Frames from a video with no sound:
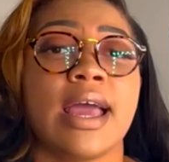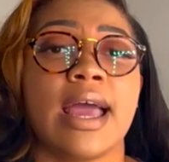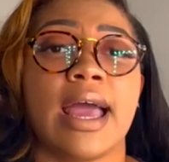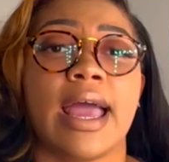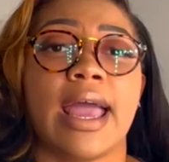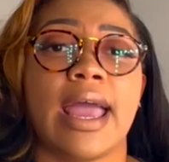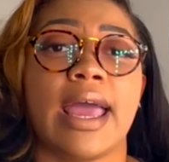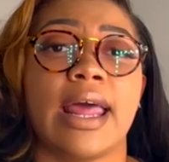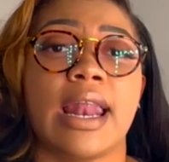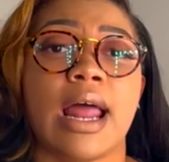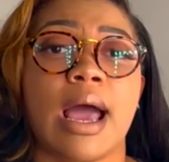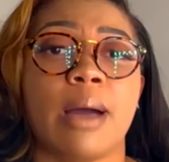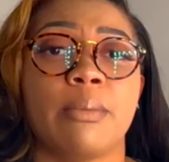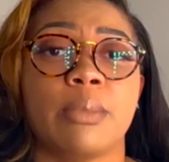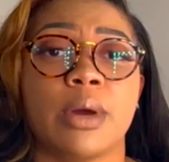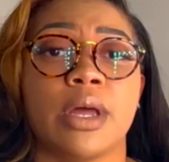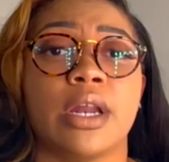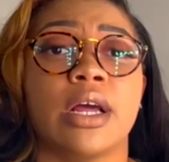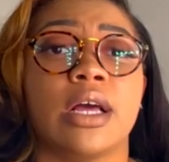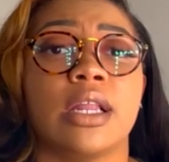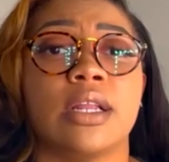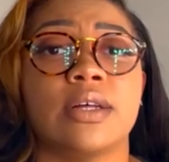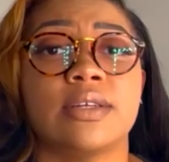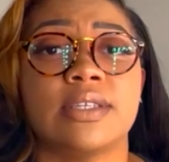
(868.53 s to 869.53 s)
And I'm going to
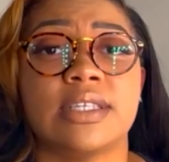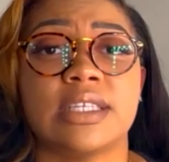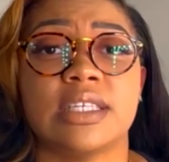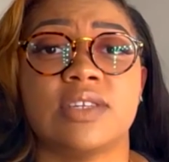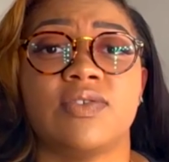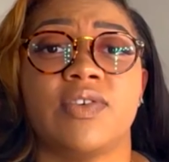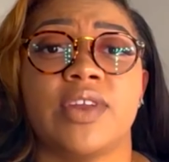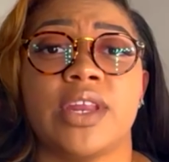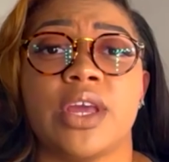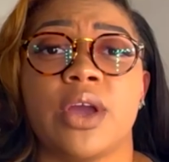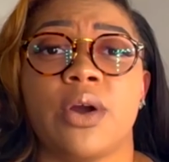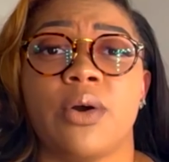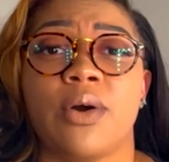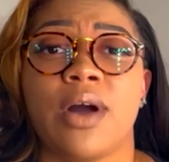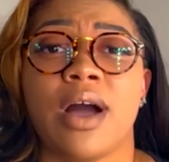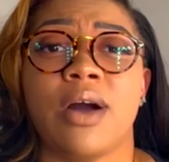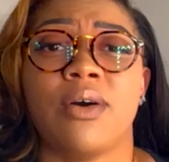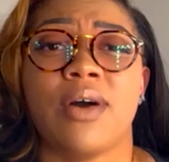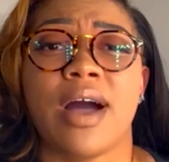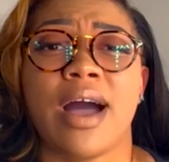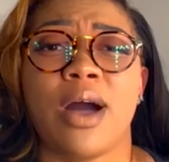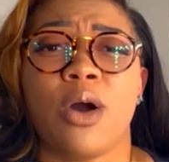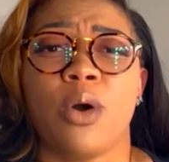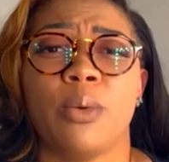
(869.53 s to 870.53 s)
close this video out.
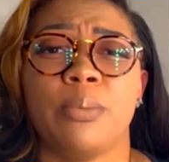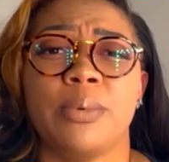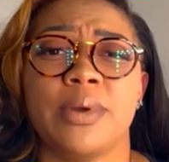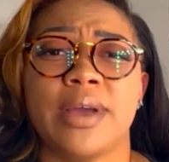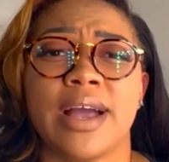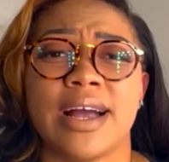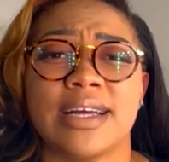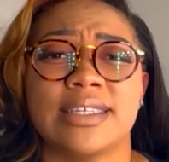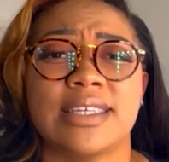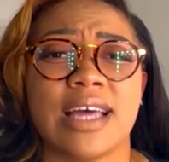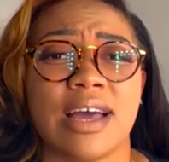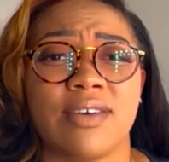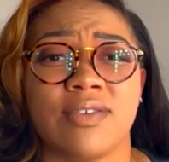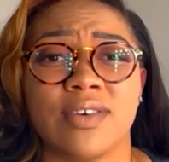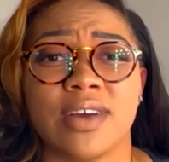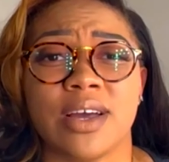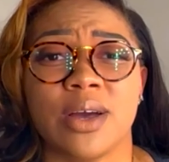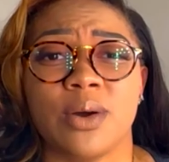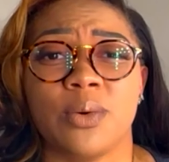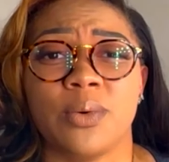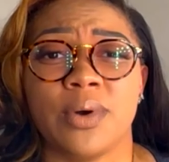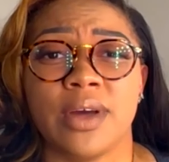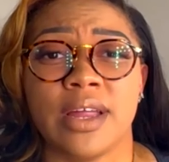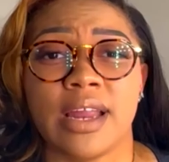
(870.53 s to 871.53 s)
I hope you guys have a
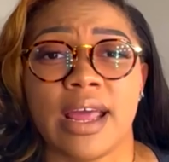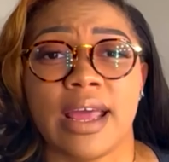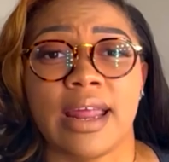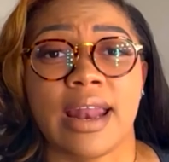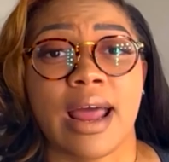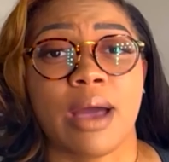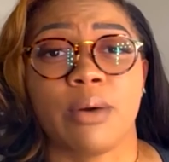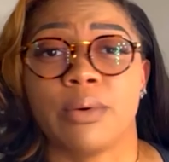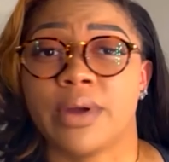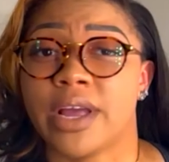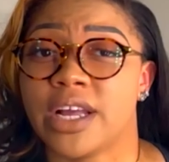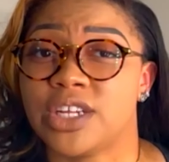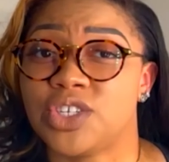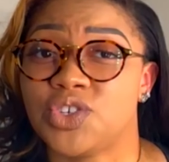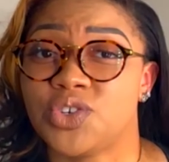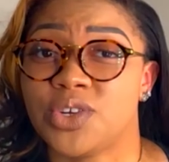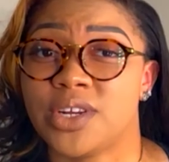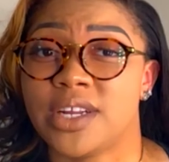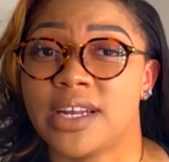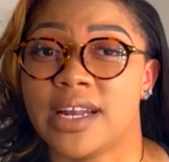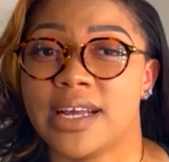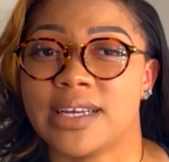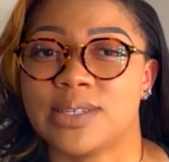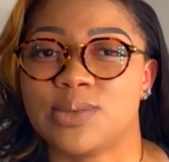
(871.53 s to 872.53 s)
good one, and I will catch you on the
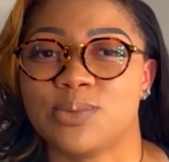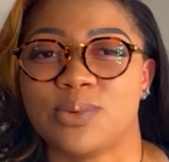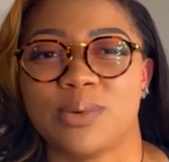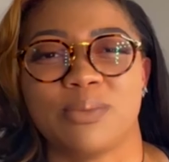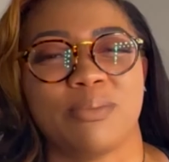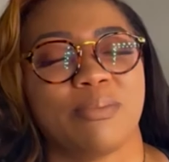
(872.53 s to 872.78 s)
next one.